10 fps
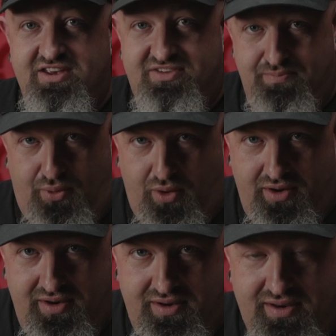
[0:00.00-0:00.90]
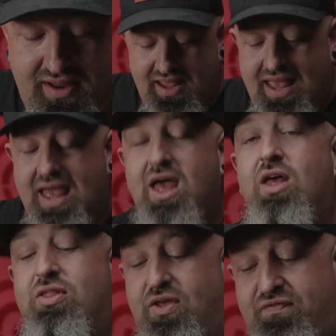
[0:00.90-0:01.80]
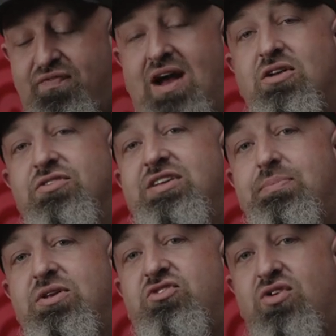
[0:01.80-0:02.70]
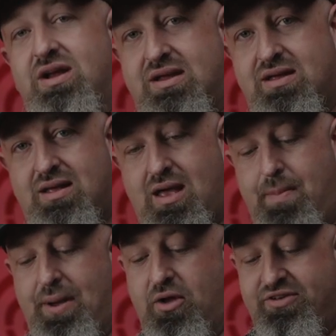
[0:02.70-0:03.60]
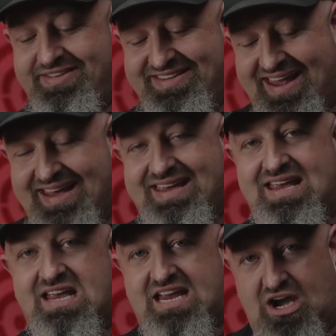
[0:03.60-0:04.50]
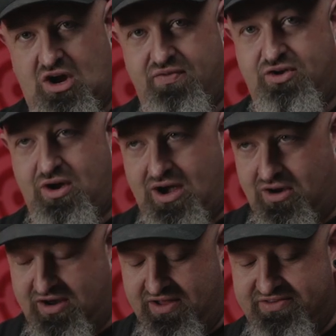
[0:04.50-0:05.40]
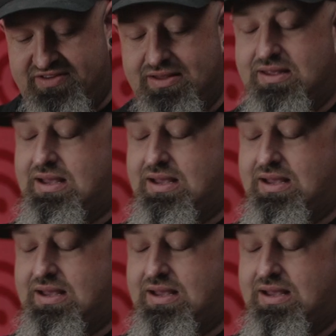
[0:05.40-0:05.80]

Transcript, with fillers: is important the final tip and trick about taking care of your air guns,